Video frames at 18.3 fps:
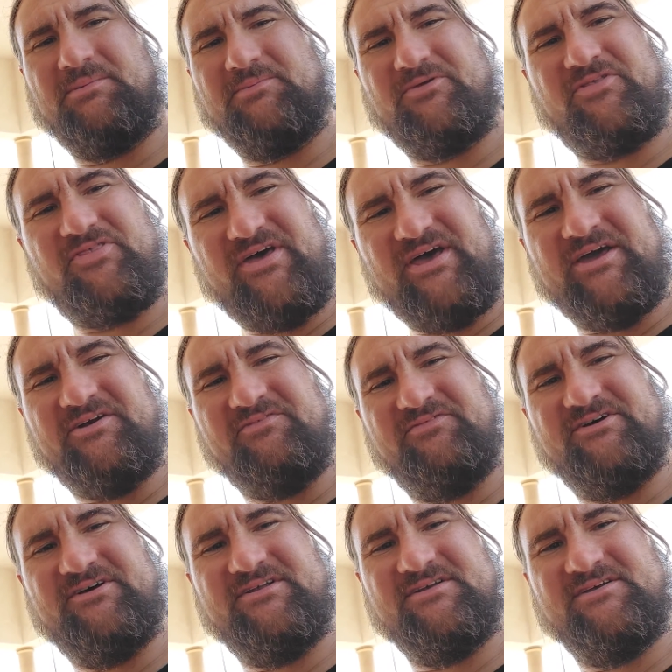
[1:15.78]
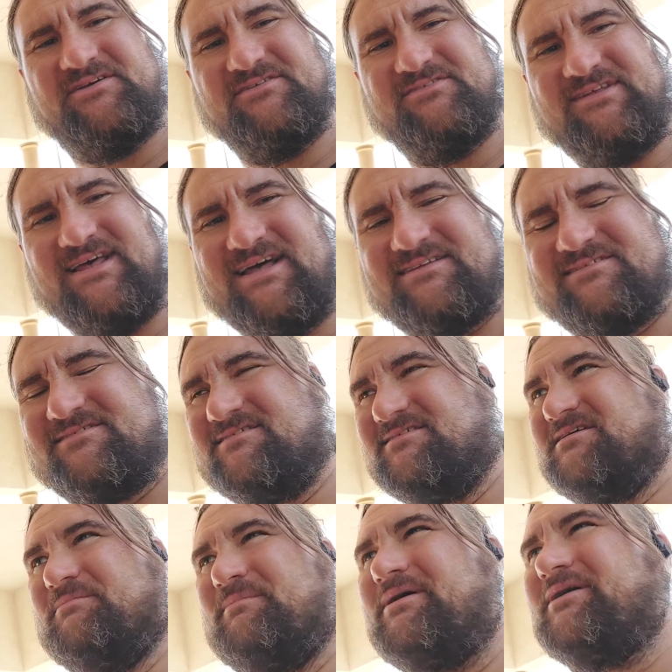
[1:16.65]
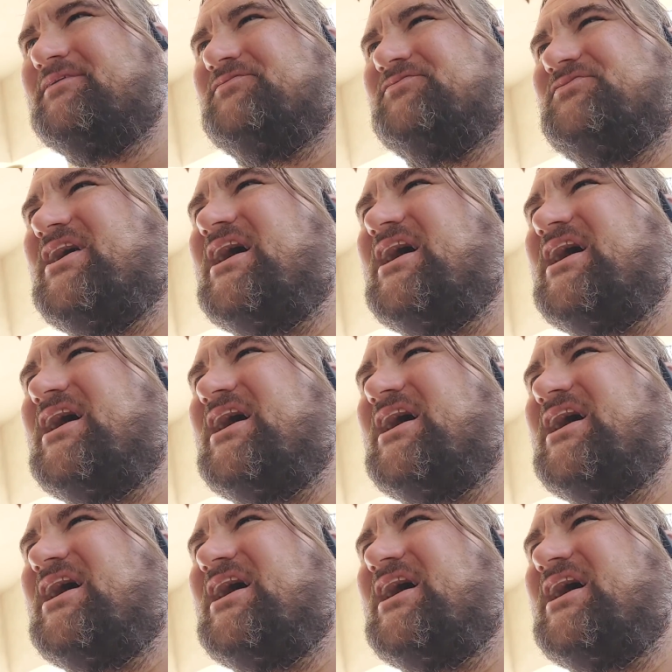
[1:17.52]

Come to think of it, because that's the amount of